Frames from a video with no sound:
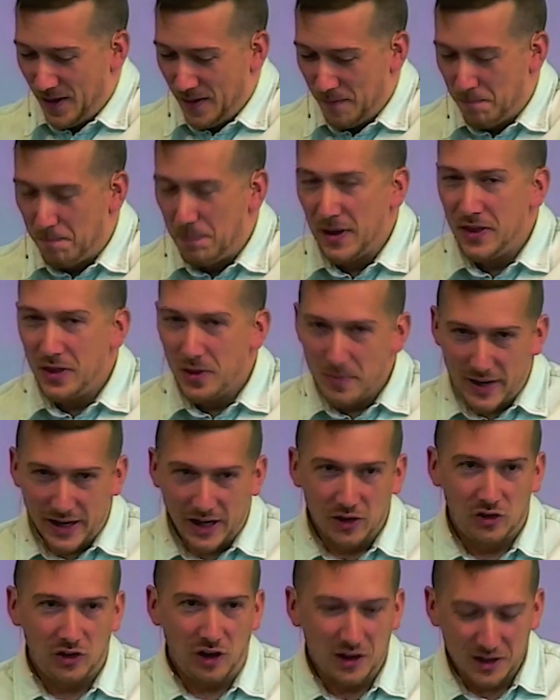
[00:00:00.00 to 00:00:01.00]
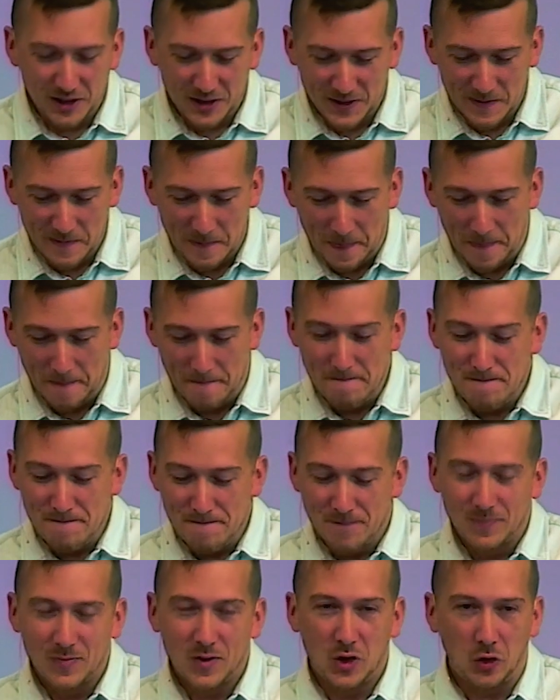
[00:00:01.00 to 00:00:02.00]
bin the mega junk
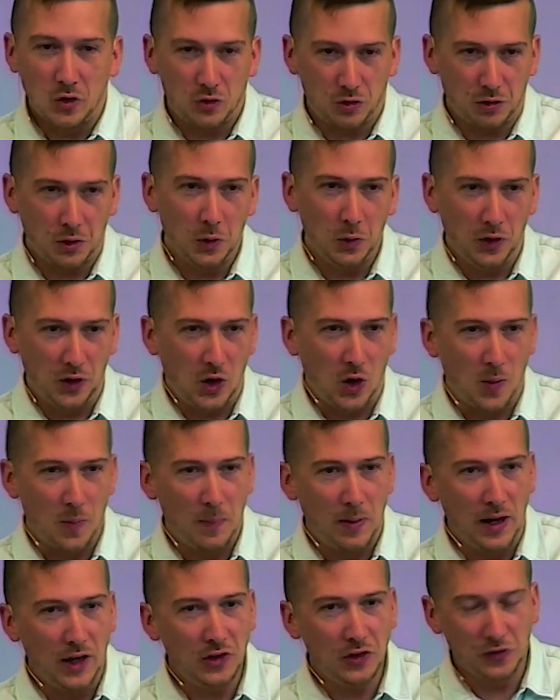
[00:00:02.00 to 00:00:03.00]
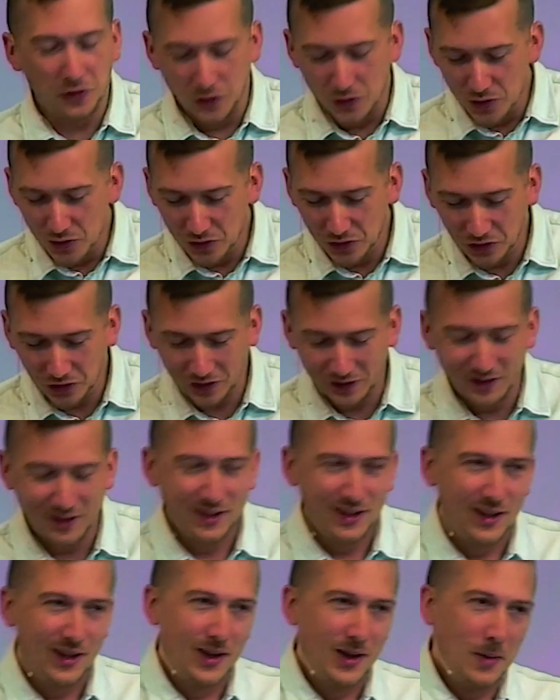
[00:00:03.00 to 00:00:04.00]
Control the complex foods,
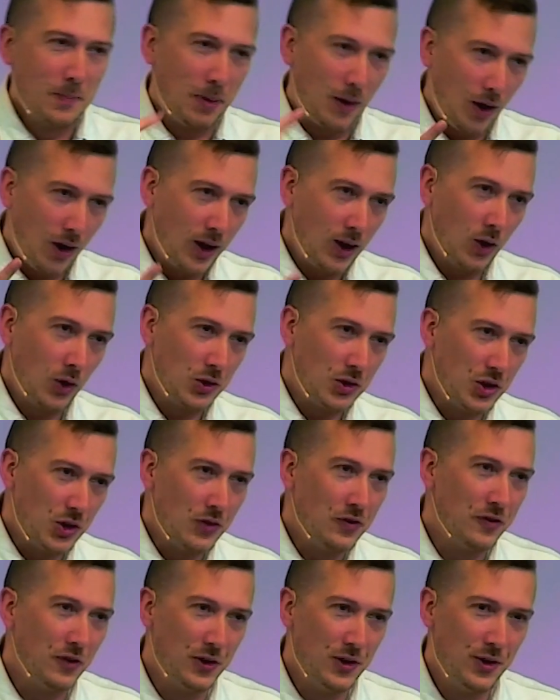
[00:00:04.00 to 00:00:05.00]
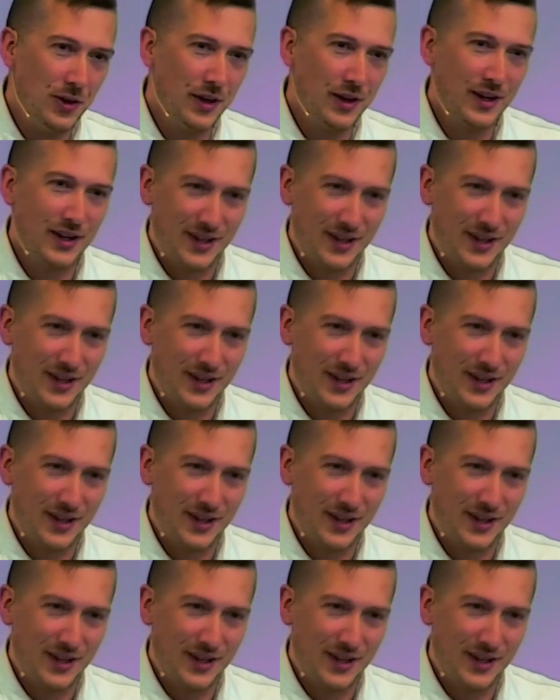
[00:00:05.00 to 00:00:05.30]
pile on good food.